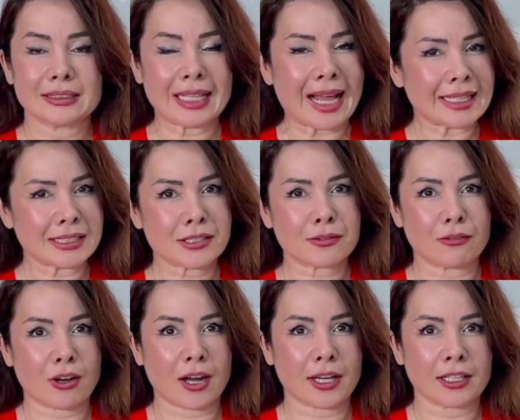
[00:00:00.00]
That's
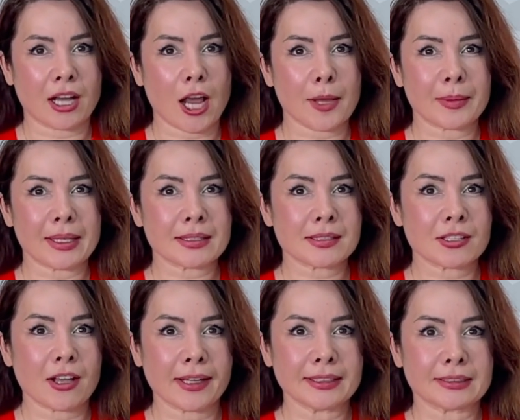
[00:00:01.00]
why I'm
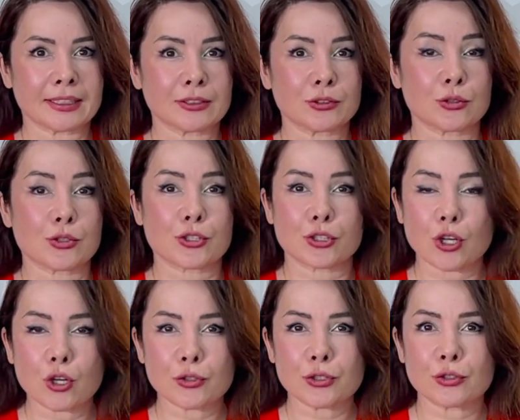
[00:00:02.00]
excited to
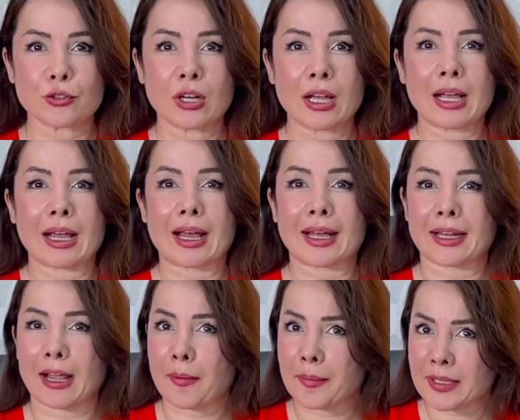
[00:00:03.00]
show you an
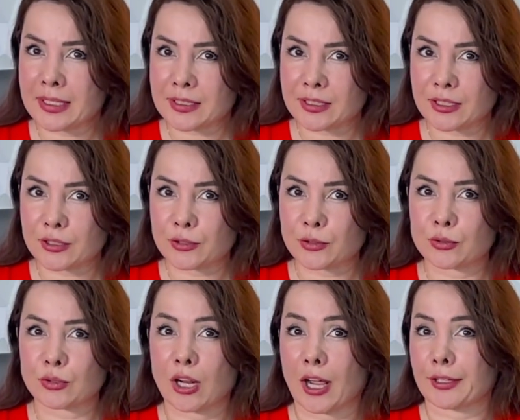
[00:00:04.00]
amazing
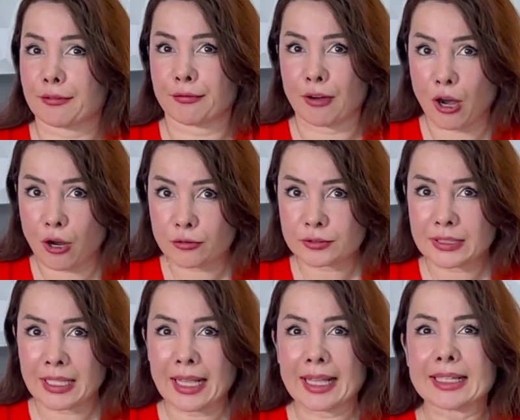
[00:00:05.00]
tool I found.
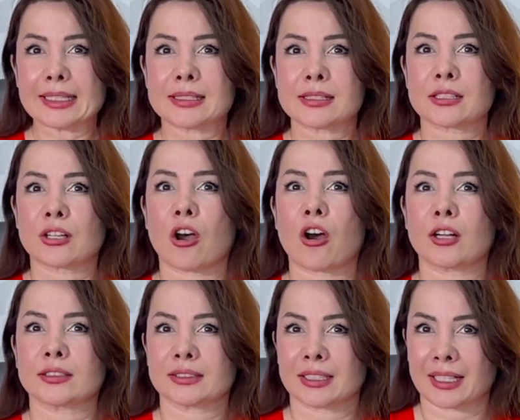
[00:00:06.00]
It's
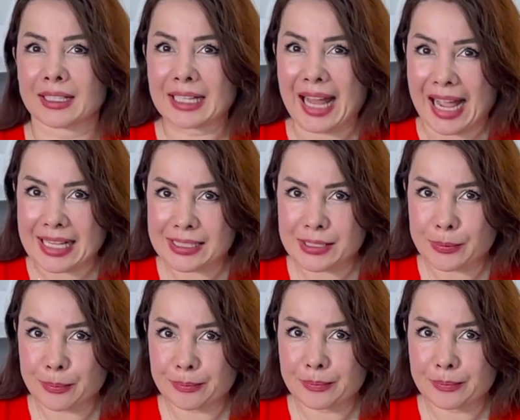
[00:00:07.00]
called Glasp.